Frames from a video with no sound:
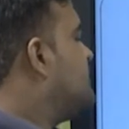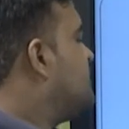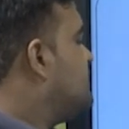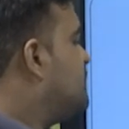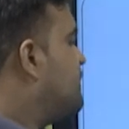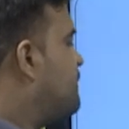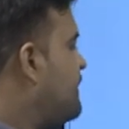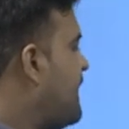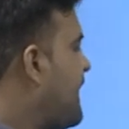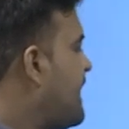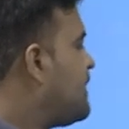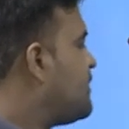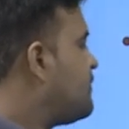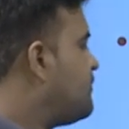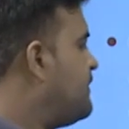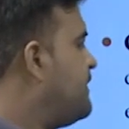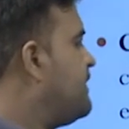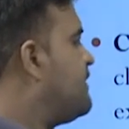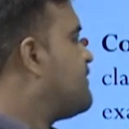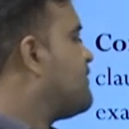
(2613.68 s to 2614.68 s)
Jack
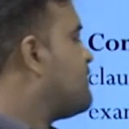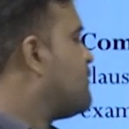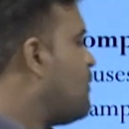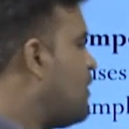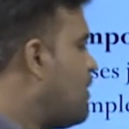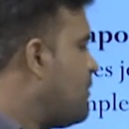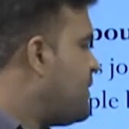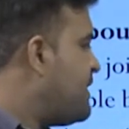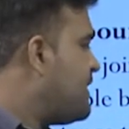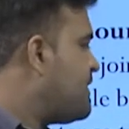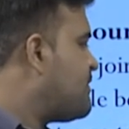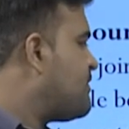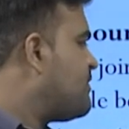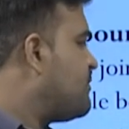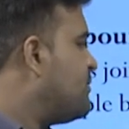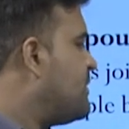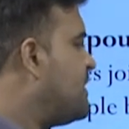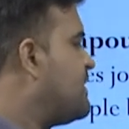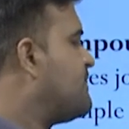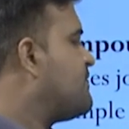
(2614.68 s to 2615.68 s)
reads comics,
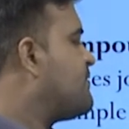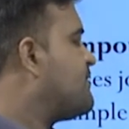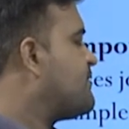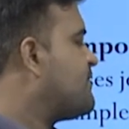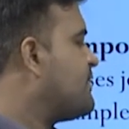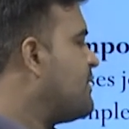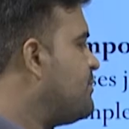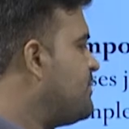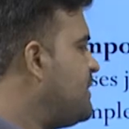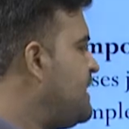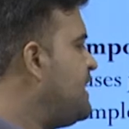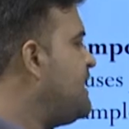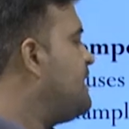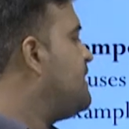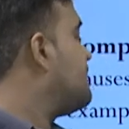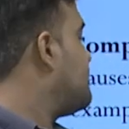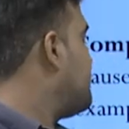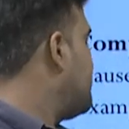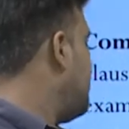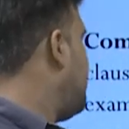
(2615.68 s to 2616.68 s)
but
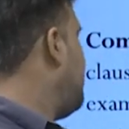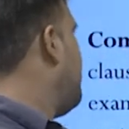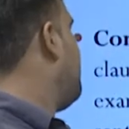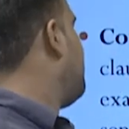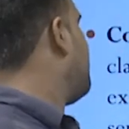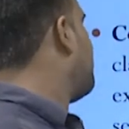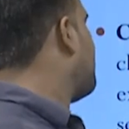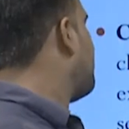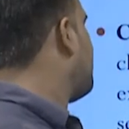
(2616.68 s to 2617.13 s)
Samir reads